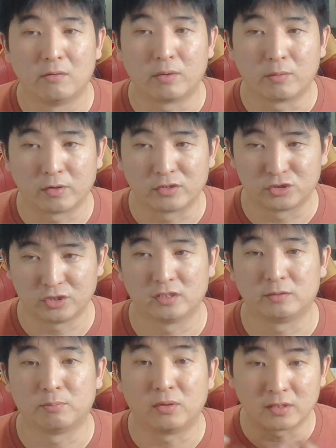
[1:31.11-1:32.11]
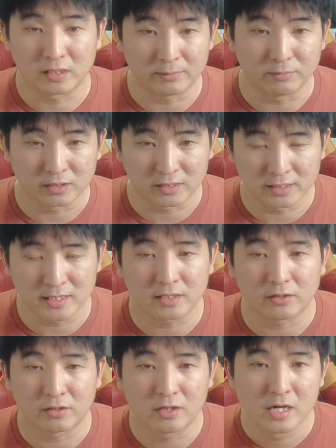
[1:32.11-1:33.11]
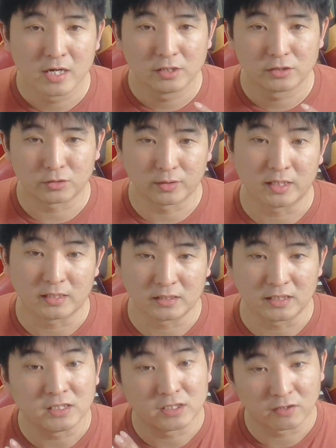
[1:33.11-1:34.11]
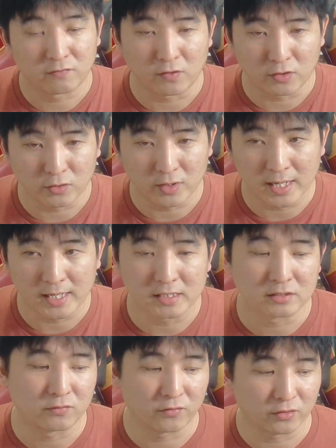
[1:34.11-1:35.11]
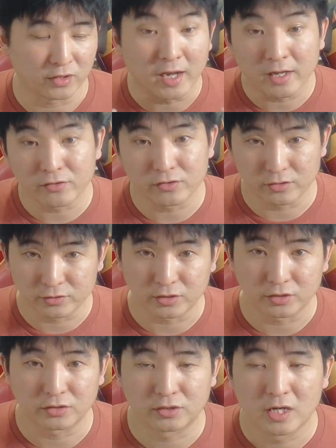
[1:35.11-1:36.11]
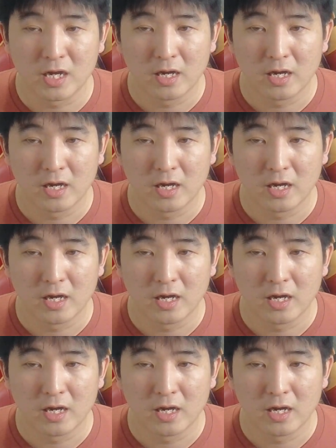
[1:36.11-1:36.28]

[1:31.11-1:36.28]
We were just putting them together so that it's easier for you guys, for the end users,